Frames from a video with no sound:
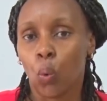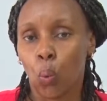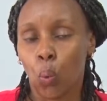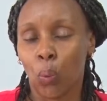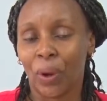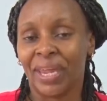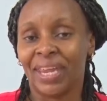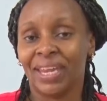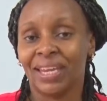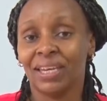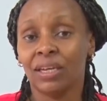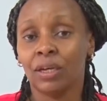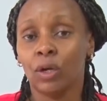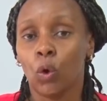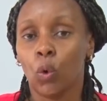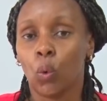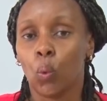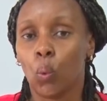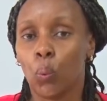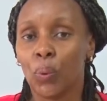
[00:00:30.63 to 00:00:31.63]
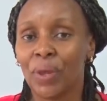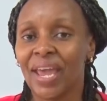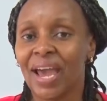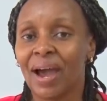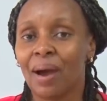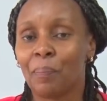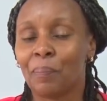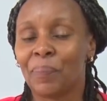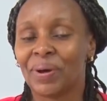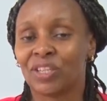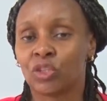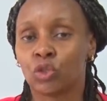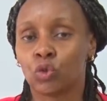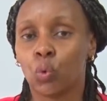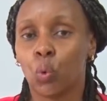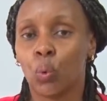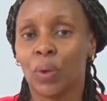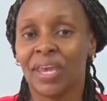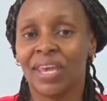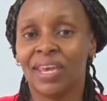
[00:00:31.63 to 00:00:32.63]
when we are
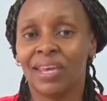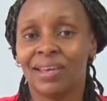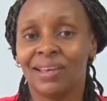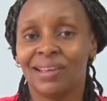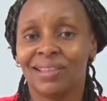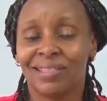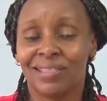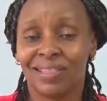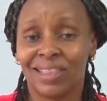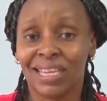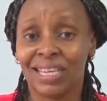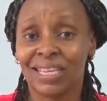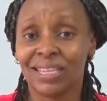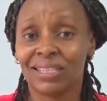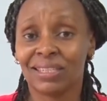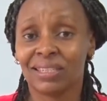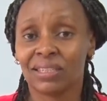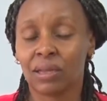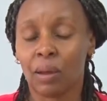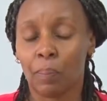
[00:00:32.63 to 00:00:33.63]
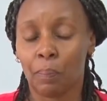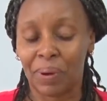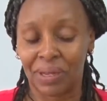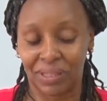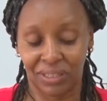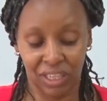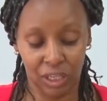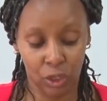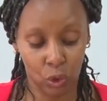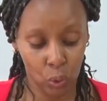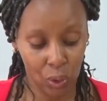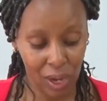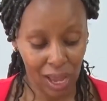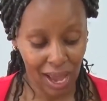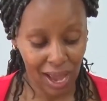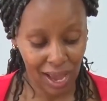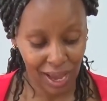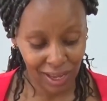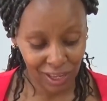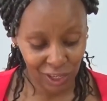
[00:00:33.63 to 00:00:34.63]
pursuing this
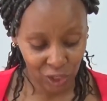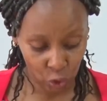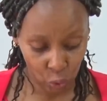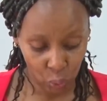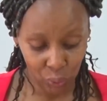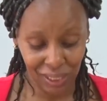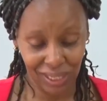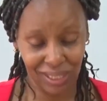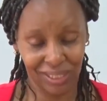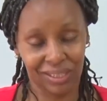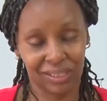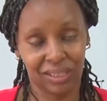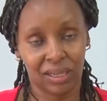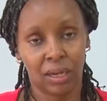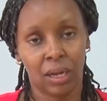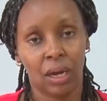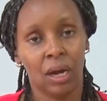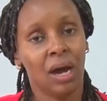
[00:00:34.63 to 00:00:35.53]
particular unit.